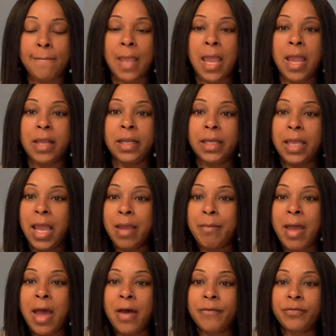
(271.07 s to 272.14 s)
and he came
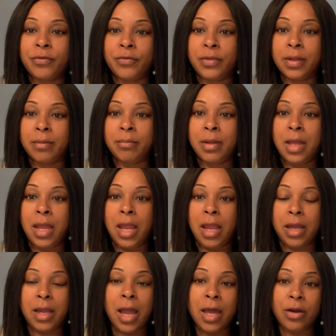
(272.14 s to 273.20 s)
after them
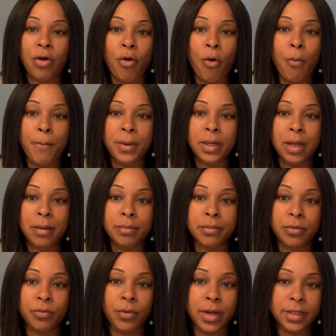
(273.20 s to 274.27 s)
and god opened up the
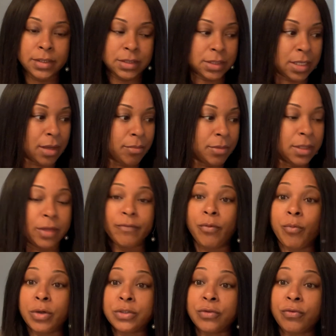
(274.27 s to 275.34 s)
red sea i believe it
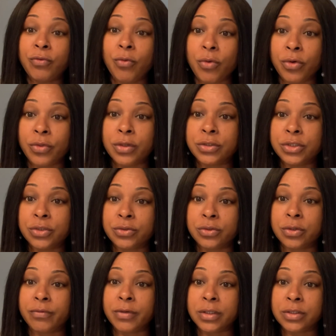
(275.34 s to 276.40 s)
was for the children
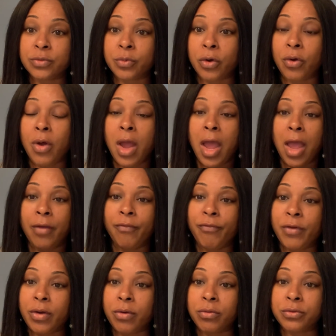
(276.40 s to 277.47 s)
of israel and
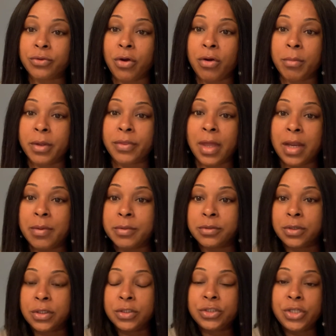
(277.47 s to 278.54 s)
pharaoh's army thought he was
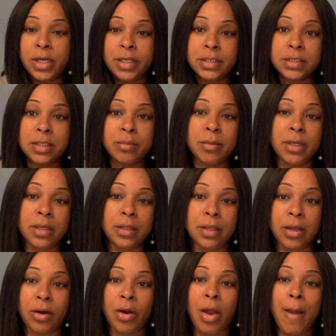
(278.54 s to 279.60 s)
going to chase them in
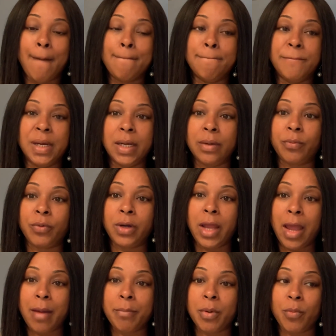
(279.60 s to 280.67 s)
there but what
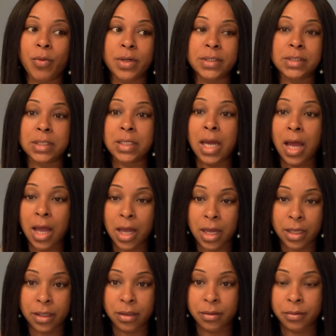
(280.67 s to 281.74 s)
happened was
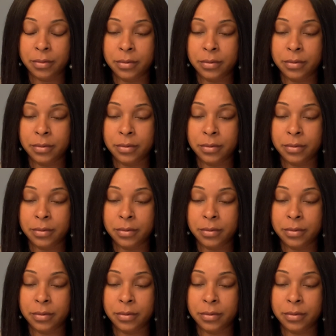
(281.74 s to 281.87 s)
god